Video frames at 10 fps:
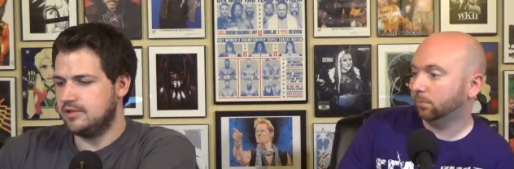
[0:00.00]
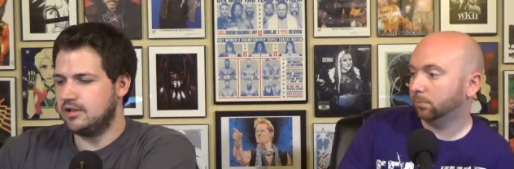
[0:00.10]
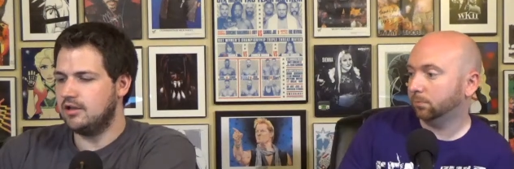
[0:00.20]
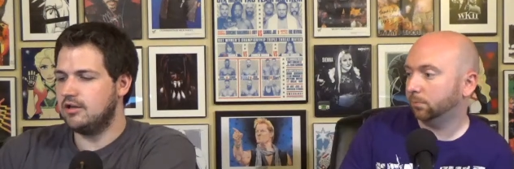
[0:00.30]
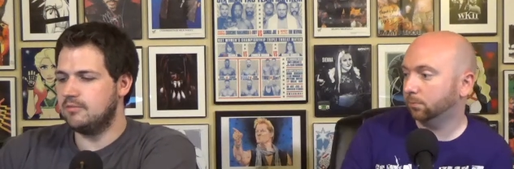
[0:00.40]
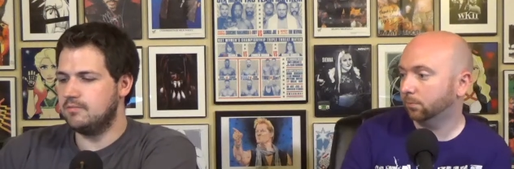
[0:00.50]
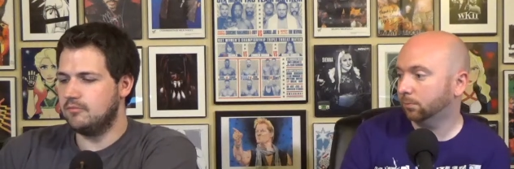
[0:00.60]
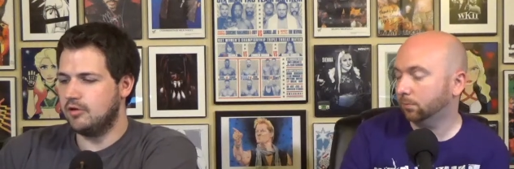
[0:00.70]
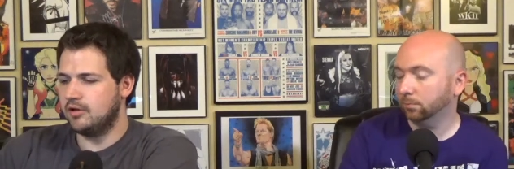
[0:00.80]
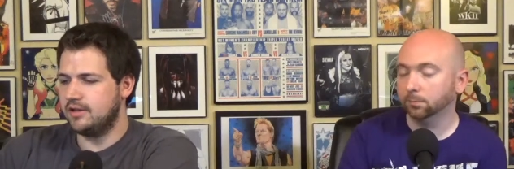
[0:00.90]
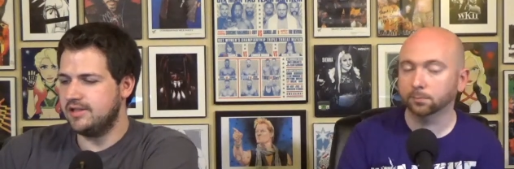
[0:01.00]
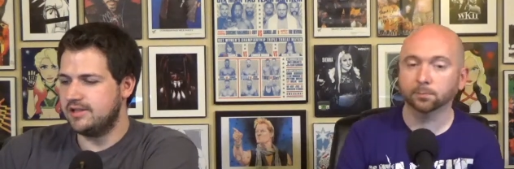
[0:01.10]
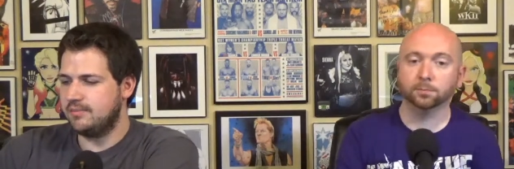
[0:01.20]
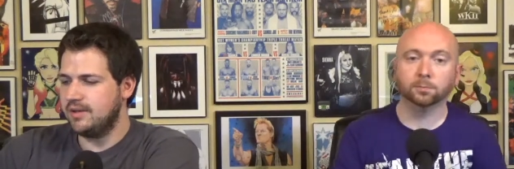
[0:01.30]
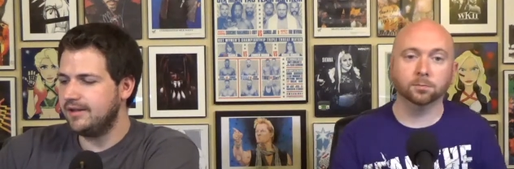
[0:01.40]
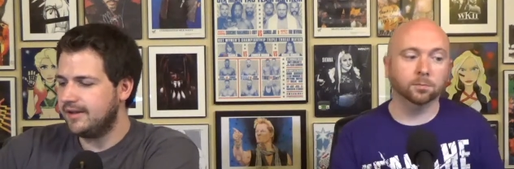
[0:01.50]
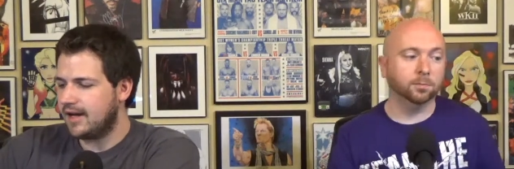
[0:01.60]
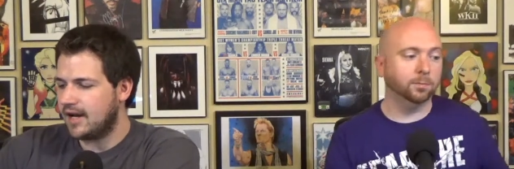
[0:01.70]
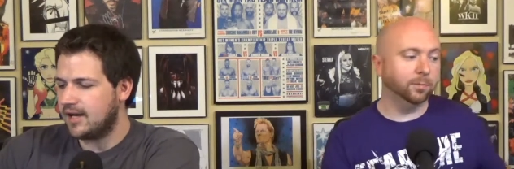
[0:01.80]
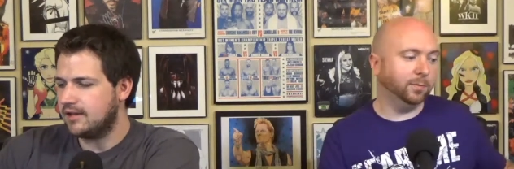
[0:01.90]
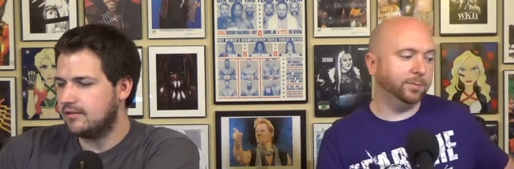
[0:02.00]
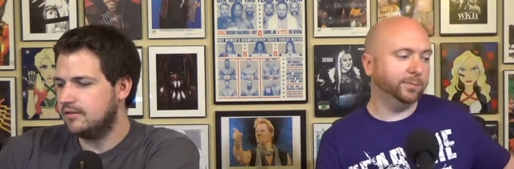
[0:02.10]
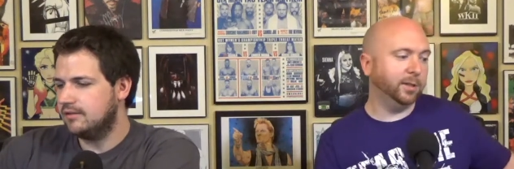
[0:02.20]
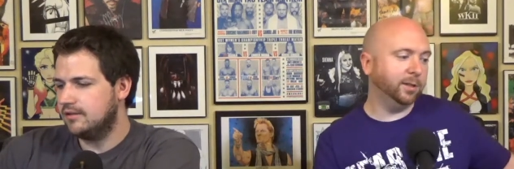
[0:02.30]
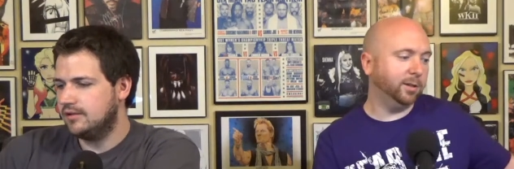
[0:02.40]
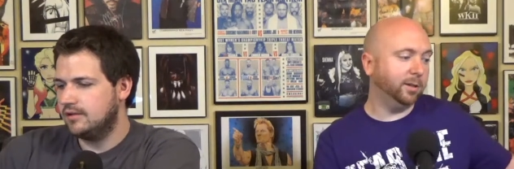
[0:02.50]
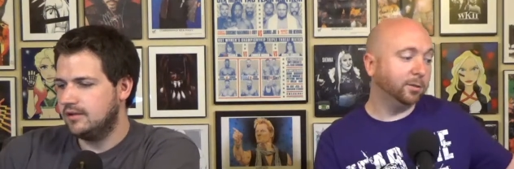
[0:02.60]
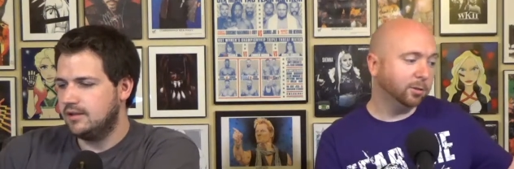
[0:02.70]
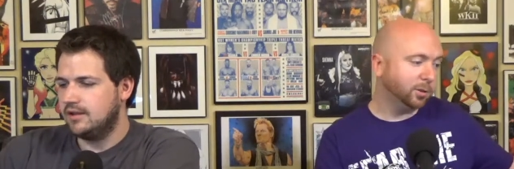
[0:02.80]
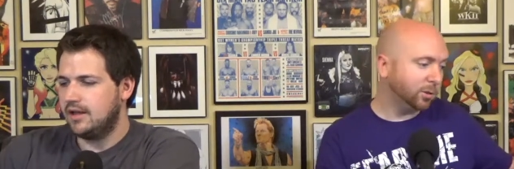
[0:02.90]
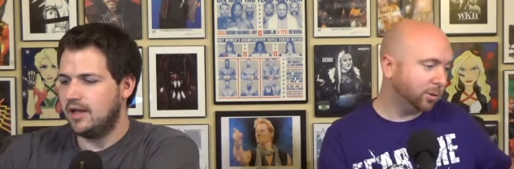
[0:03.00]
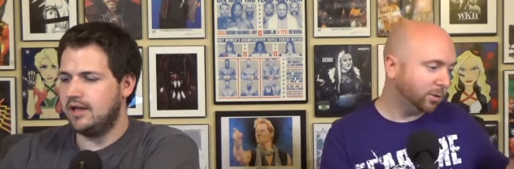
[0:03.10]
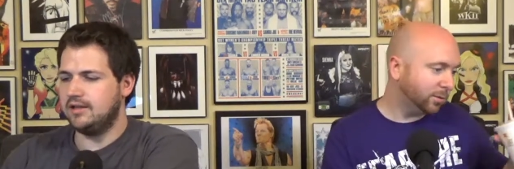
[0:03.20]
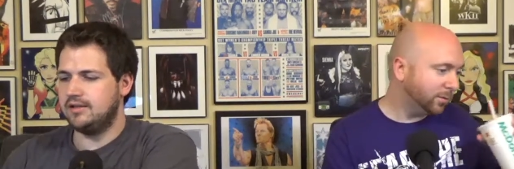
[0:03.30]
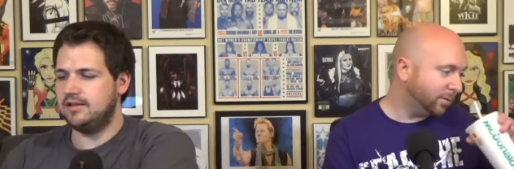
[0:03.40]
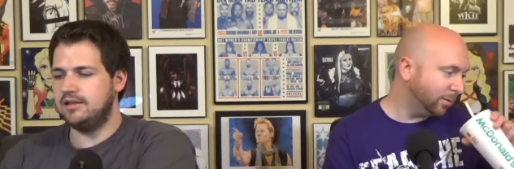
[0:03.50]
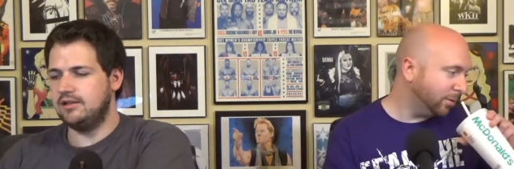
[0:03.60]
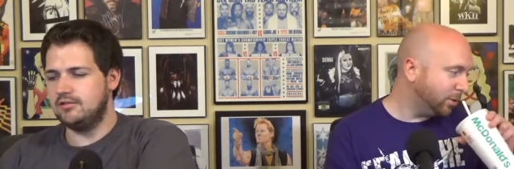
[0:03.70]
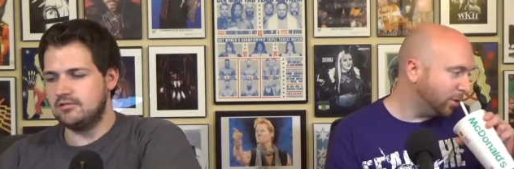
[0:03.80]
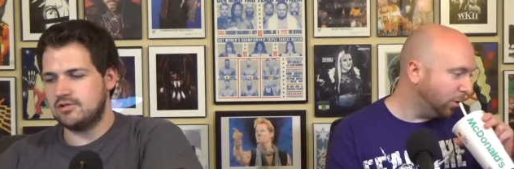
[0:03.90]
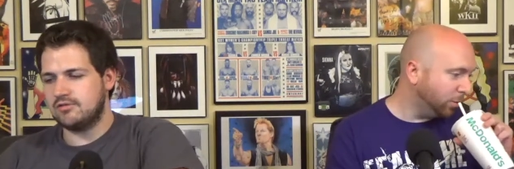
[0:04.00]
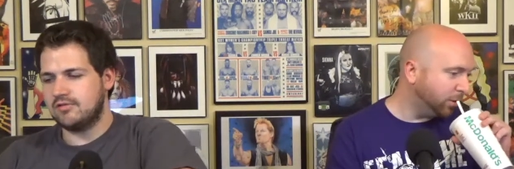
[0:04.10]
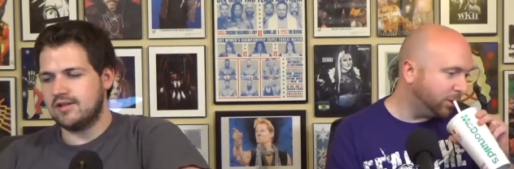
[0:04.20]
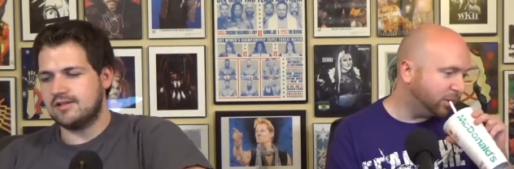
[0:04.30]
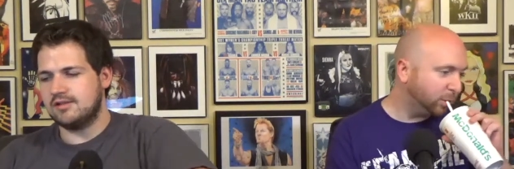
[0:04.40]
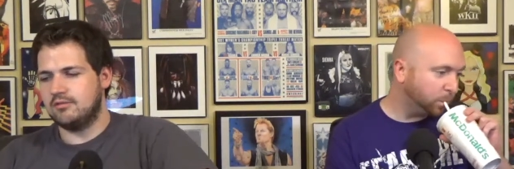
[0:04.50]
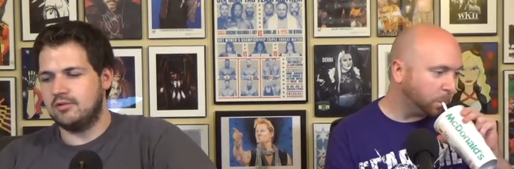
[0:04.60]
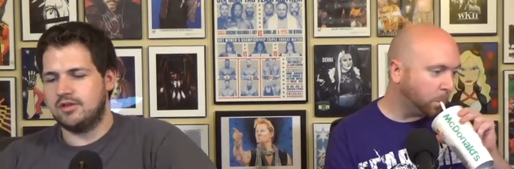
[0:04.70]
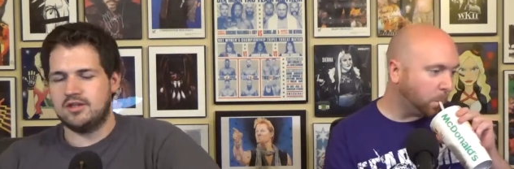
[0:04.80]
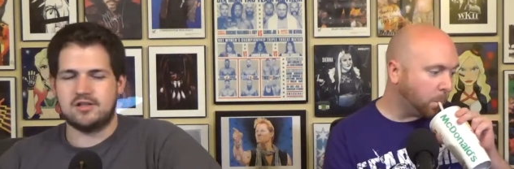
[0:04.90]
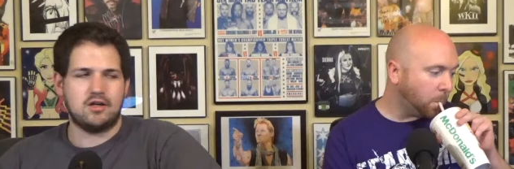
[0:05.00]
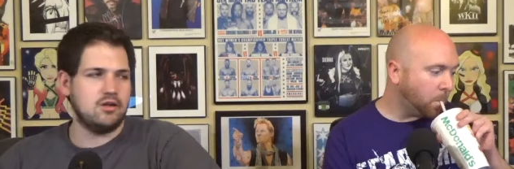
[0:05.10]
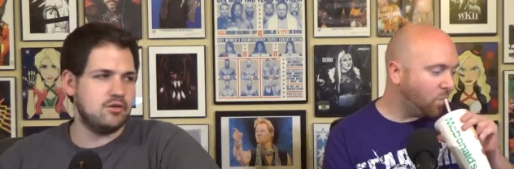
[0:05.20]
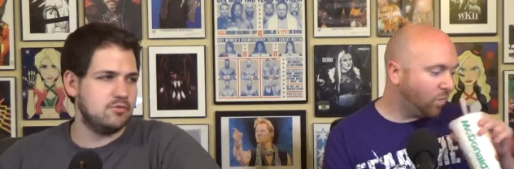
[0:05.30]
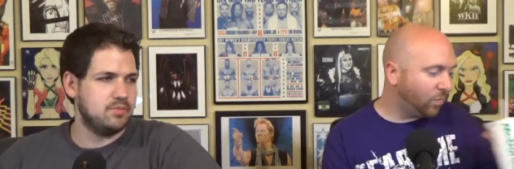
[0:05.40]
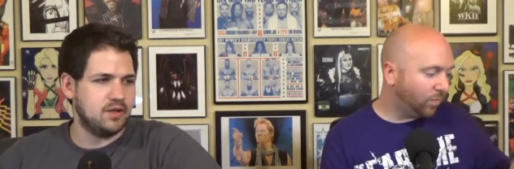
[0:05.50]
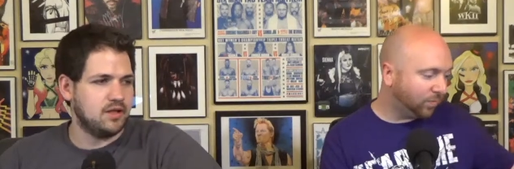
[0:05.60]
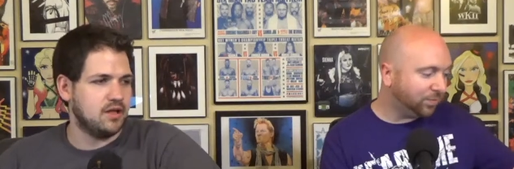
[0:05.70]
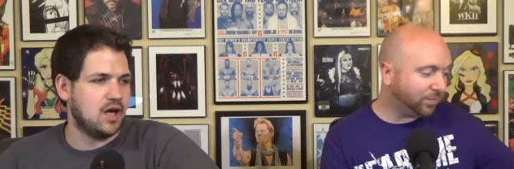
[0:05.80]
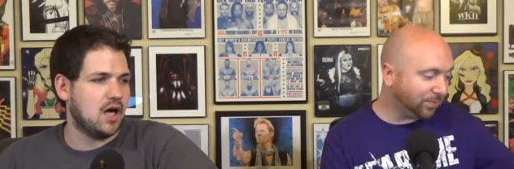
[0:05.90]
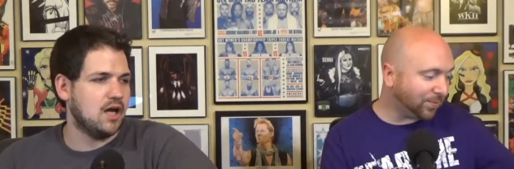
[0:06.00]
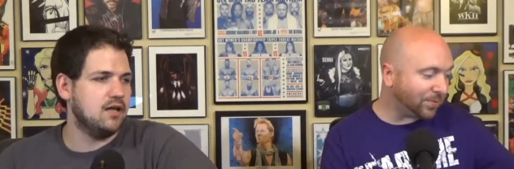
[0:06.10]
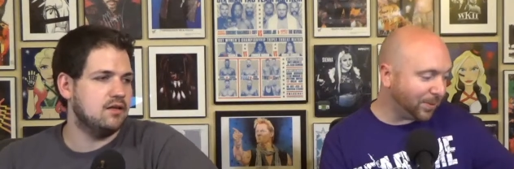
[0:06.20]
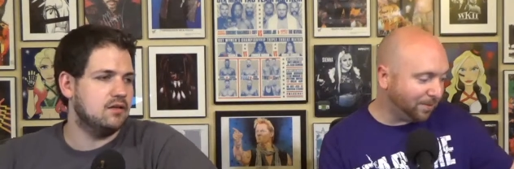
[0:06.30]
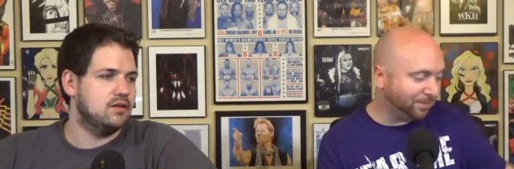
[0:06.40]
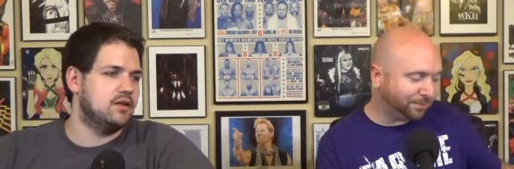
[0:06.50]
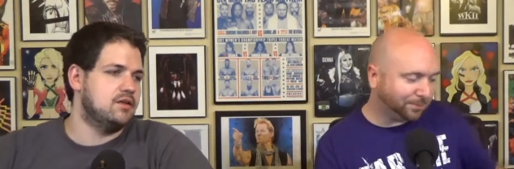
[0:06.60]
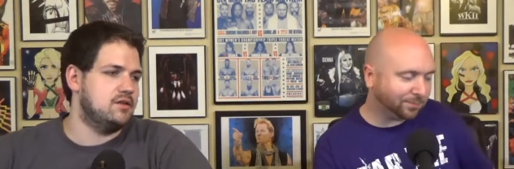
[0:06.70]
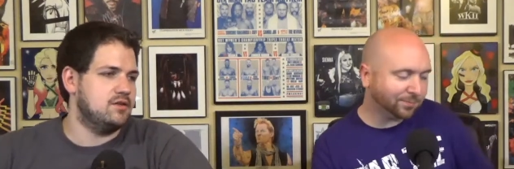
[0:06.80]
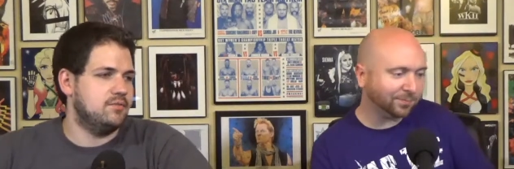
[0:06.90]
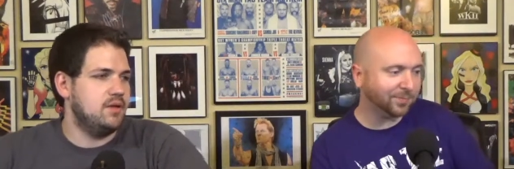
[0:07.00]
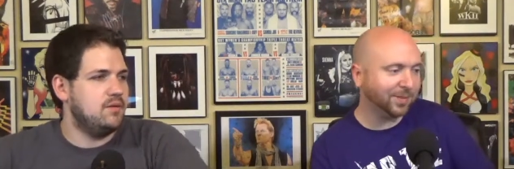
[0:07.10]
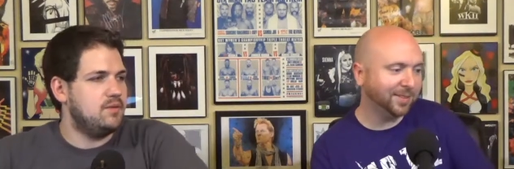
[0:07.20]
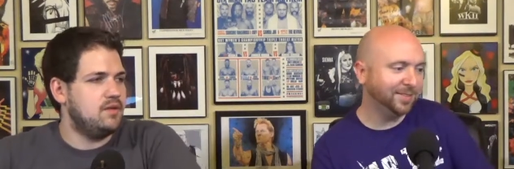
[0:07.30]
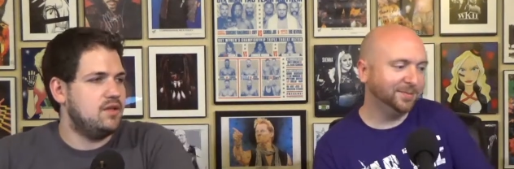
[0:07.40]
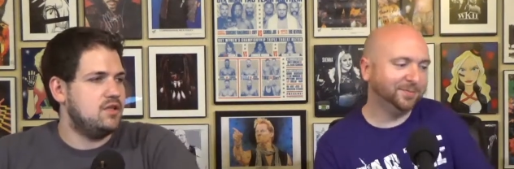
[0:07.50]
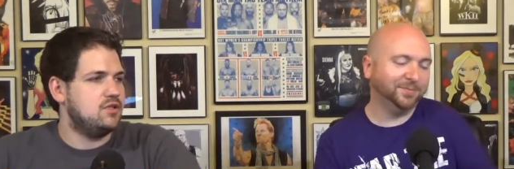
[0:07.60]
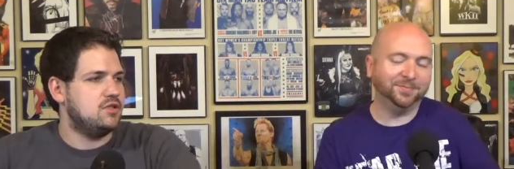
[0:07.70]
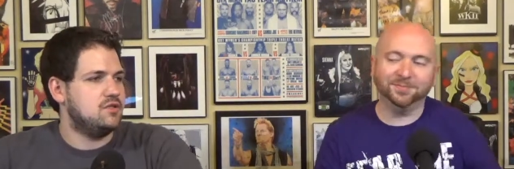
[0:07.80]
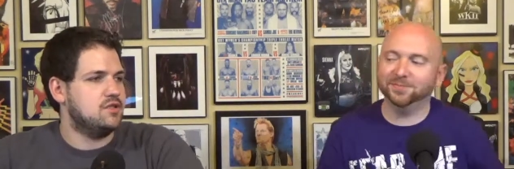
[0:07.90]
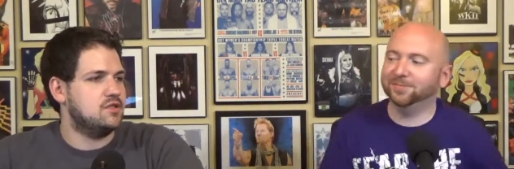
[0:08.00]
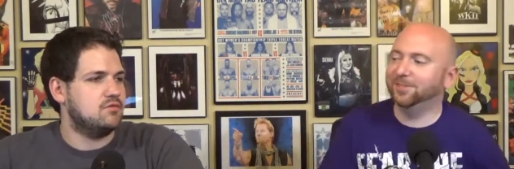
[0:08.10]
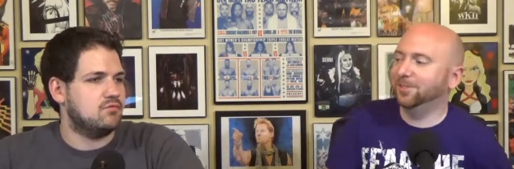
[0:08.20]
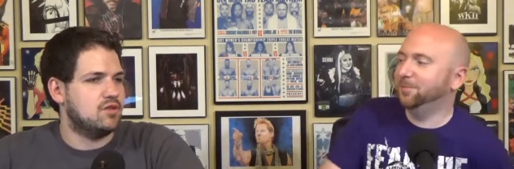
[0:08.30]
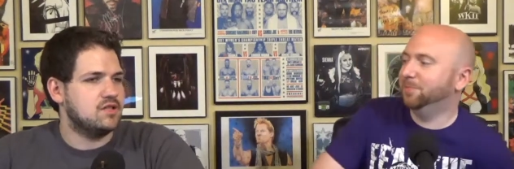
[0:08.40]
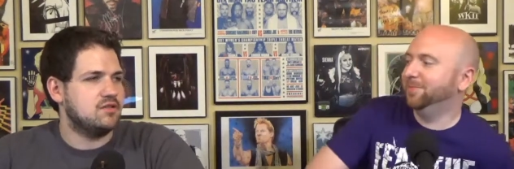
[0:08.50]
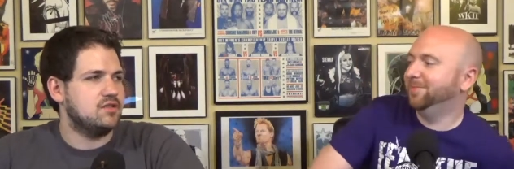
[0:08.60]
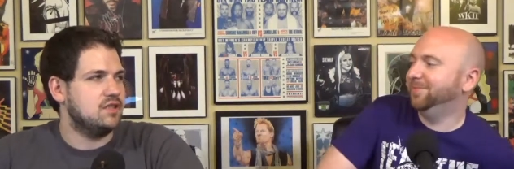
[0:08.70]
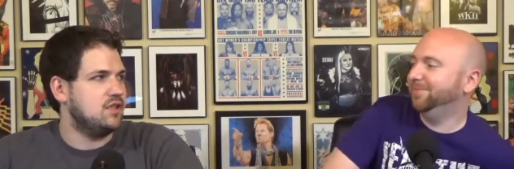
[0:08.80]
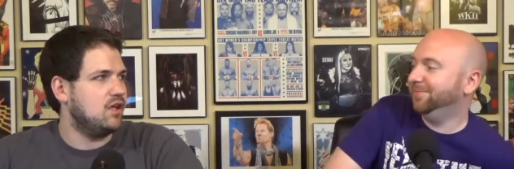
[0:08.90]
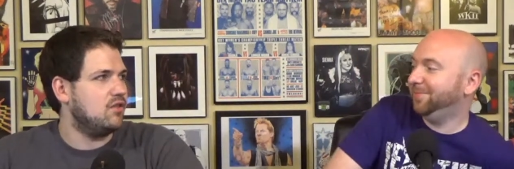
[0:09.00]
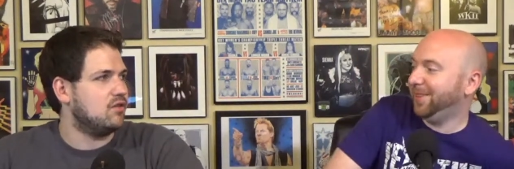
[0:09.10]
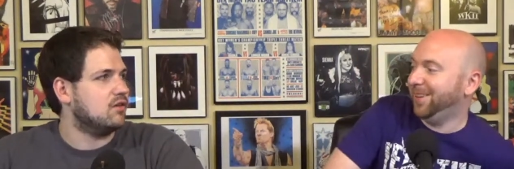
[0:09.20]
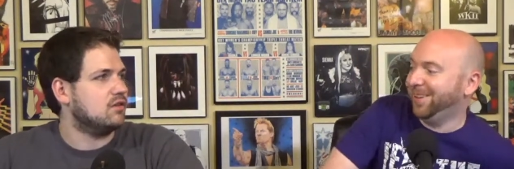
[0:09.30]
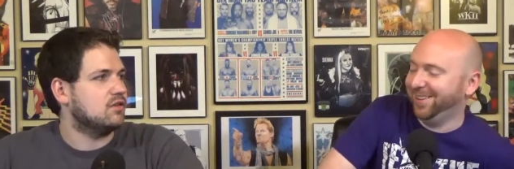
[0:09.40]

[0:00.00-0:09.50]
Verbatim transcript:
Speaker 1: it's like, uh, well, he's a big guy. Looks and he looks used to wrestle with this other big guy, so maybe they should just wrestle together.